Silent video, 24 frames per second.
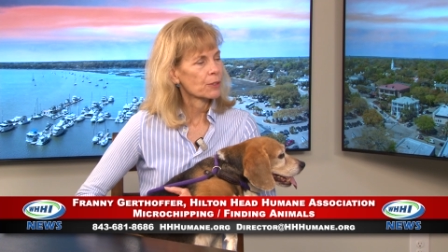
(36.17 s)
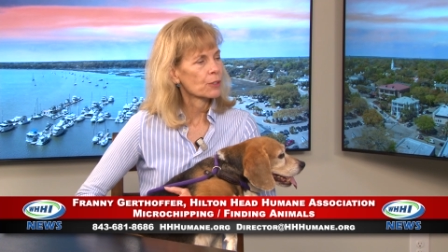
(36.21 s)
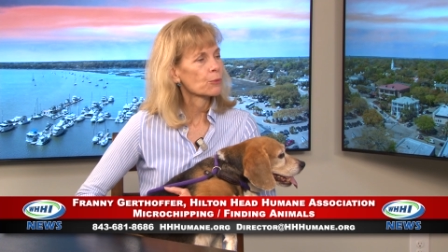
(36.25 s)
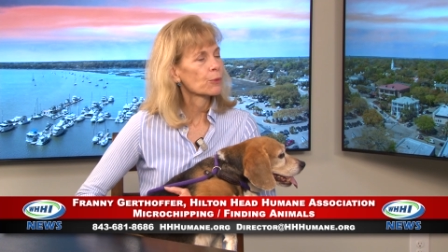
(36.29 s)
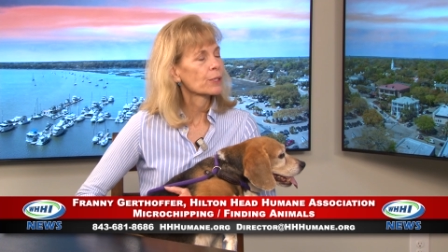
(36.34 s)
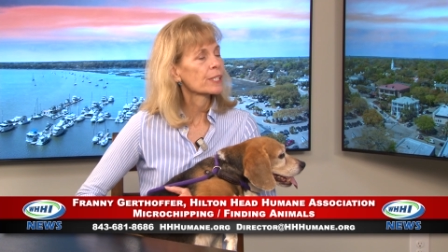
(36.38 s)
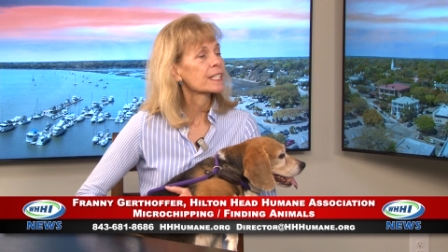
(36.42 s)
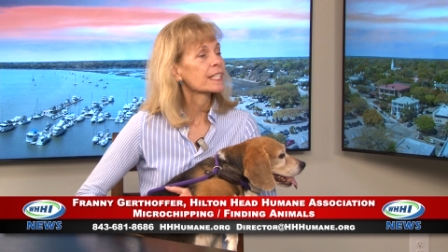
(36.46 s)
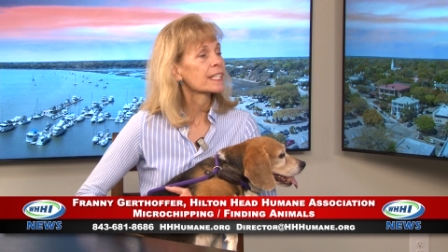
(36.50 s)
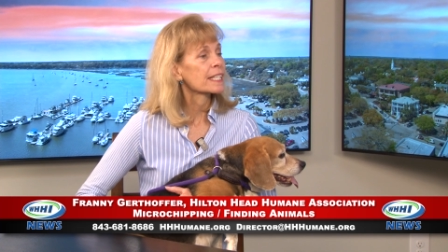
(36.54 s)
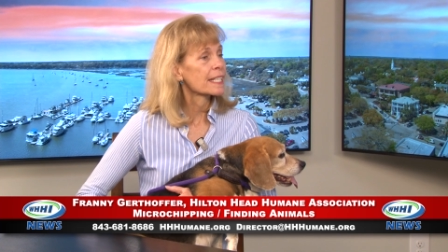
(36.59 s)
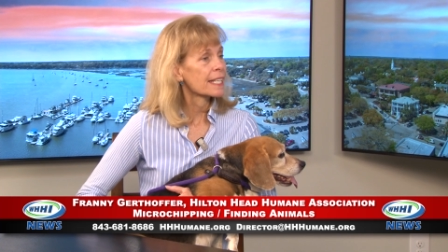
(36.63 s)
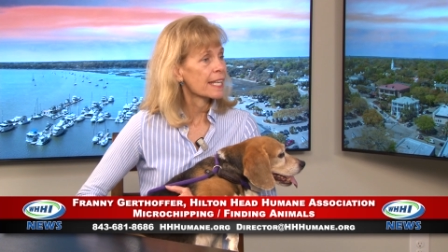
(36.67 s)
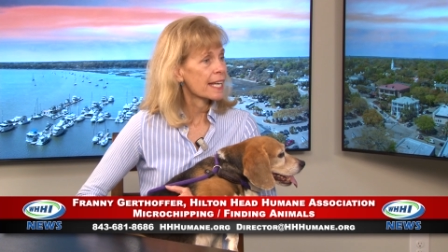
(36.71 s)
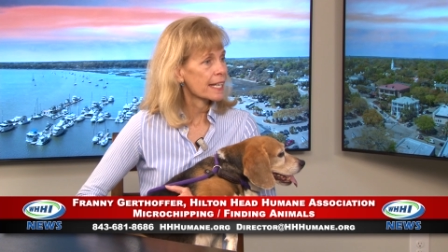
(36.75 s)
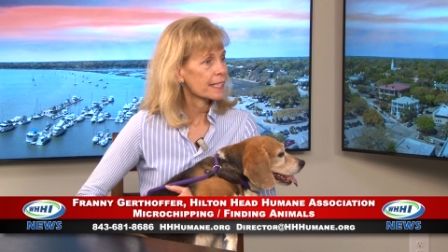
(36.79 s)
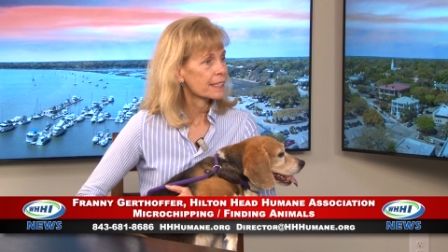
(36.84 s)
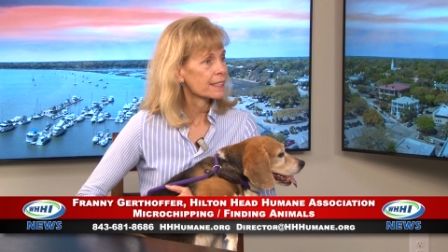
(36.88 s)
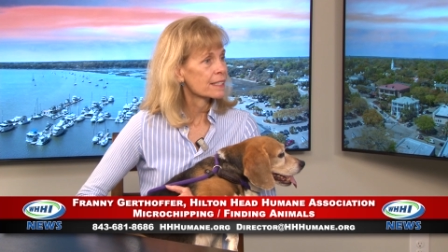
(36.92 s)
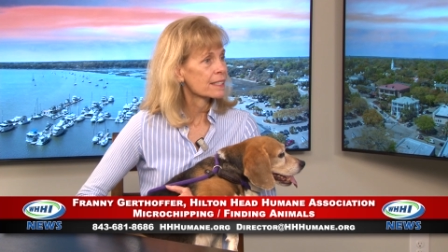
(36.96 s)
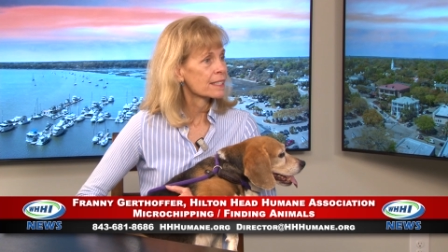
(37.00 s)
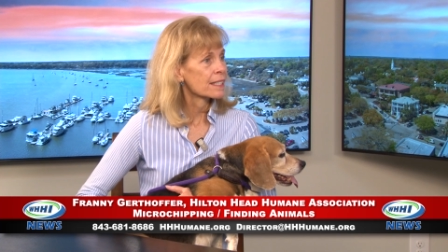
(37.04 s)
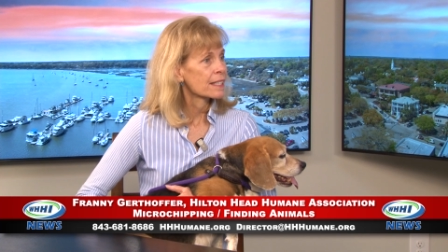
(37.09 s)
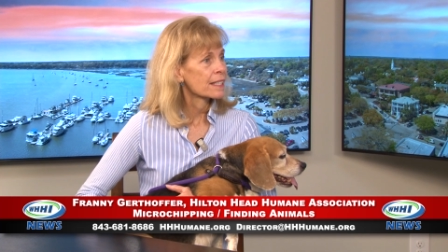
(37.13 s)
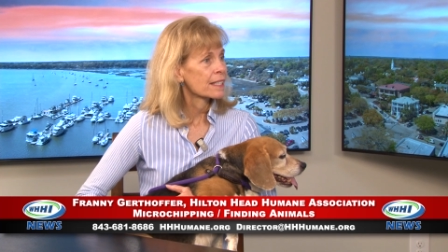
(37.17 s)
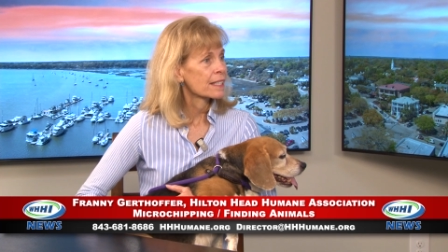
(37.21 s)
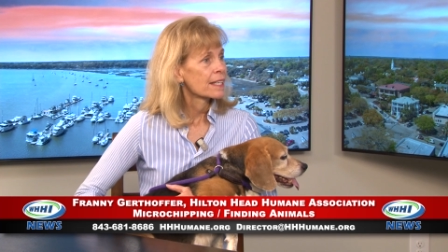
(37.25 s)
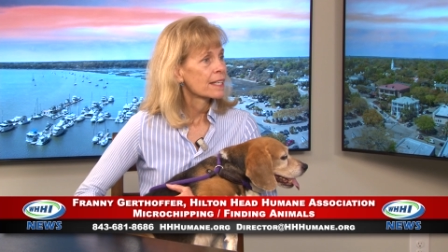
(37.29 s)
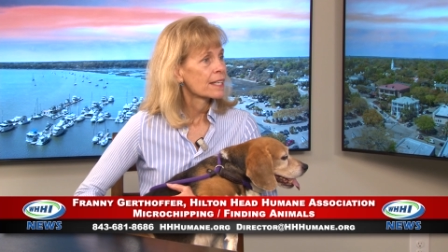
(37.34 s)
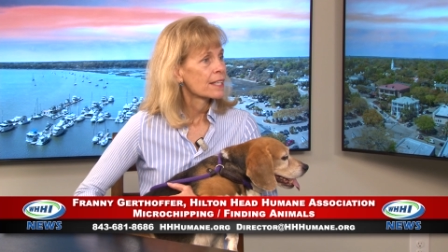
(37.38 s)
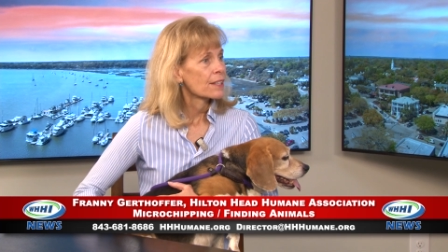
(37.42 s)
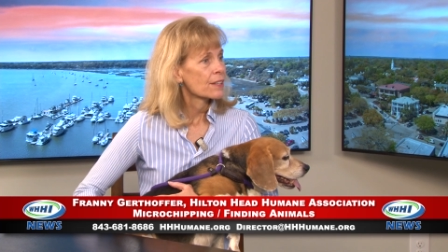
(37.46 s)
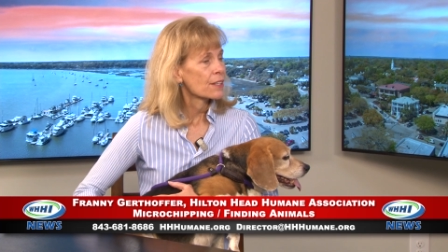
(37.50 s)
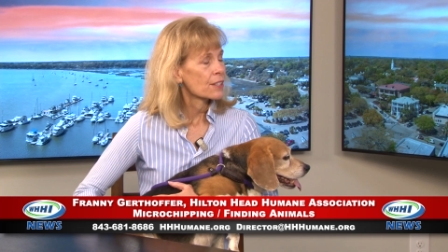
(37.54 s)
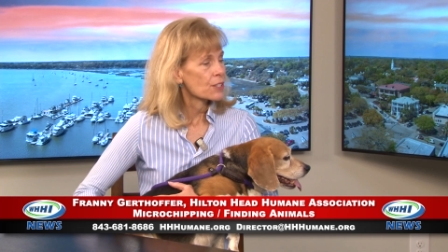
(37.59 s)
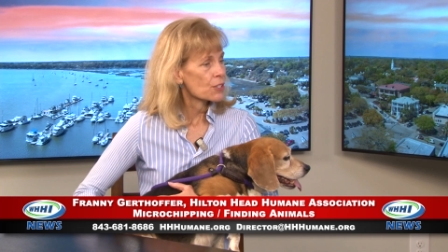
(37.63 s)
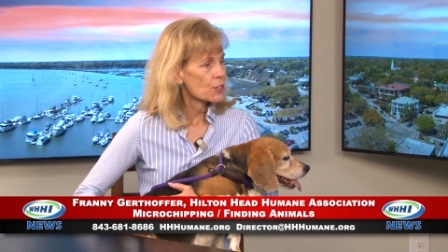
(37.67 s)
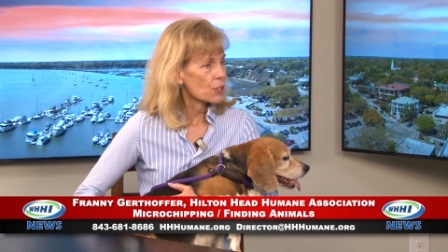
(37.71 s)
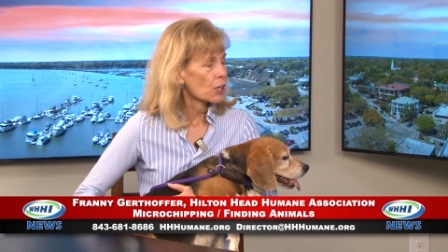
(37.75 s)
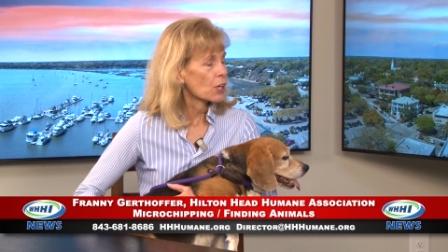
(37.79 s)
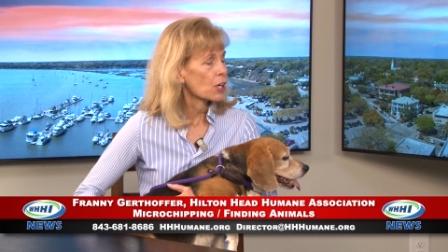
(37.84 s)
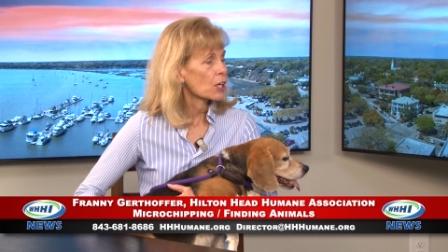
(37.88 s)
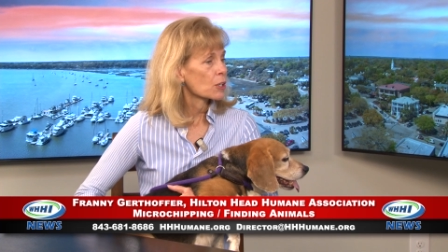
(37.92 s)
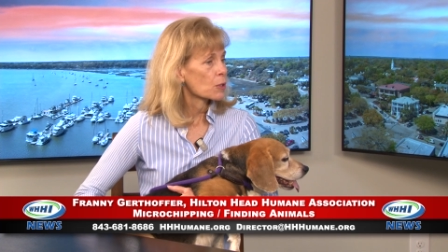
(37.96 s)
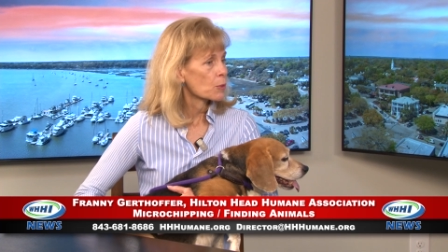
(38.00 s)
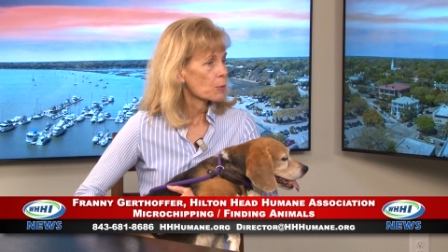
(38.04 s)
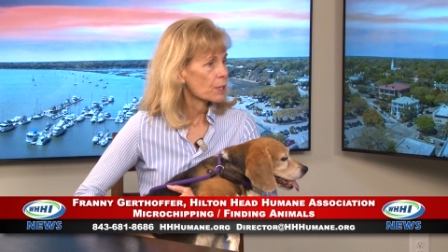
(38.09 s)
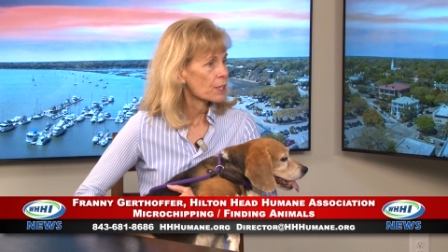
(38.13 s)
reconnect the
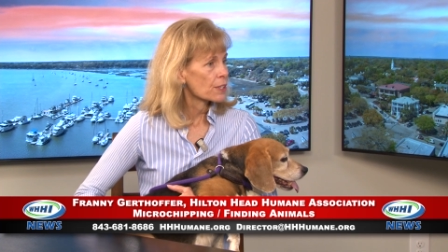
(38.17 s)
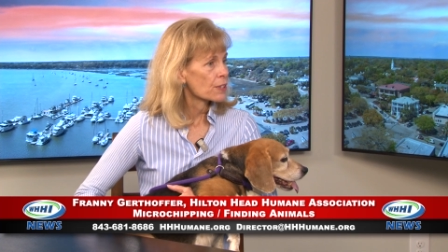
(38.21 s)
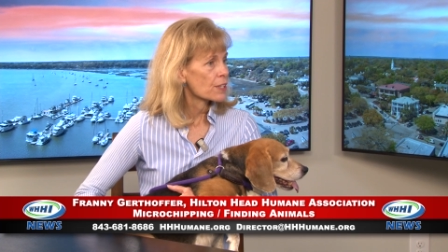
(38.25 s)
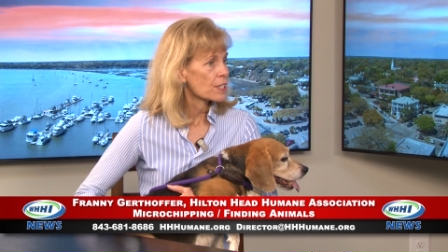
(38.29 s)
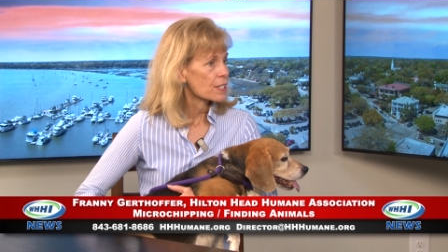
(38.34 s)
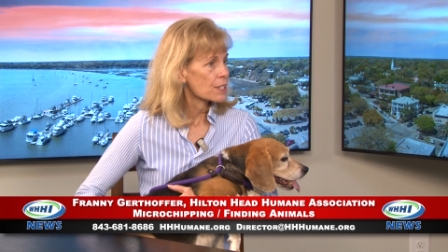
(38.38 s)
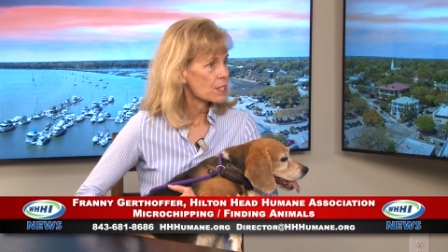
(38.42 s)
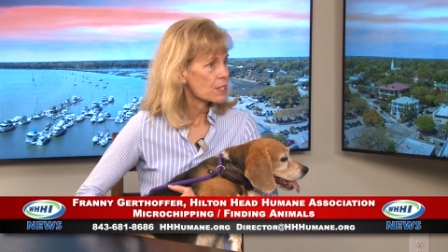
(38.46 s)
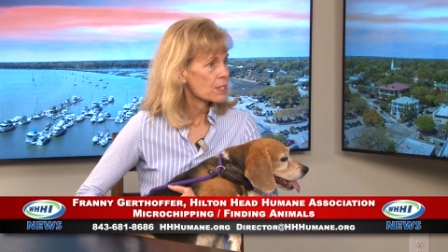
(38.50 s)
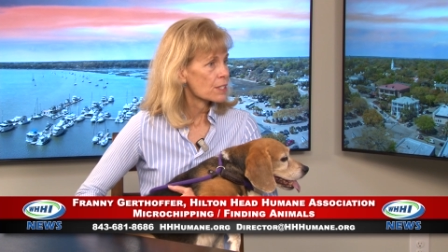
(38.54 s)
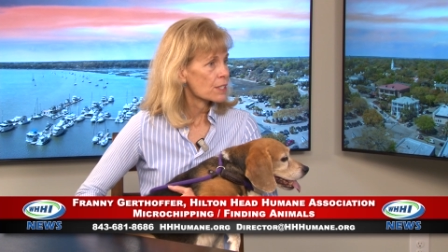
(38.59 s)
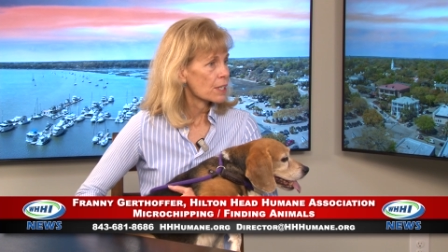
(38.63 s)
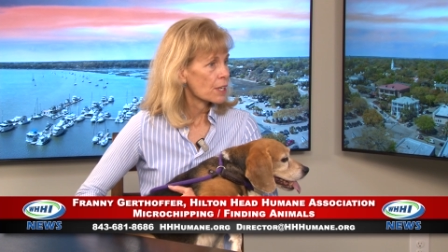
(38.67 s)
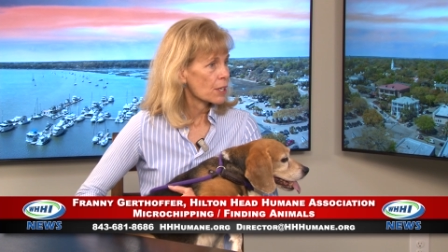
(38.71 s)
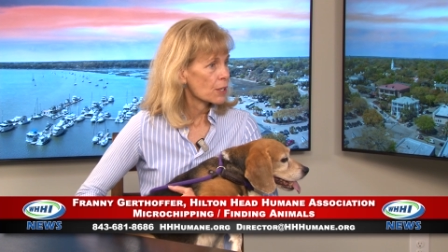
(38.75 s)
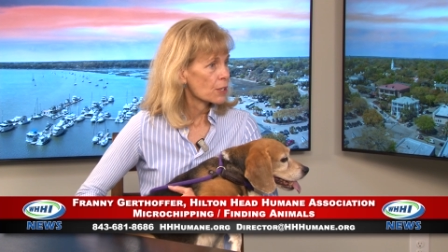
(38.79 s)
dog with its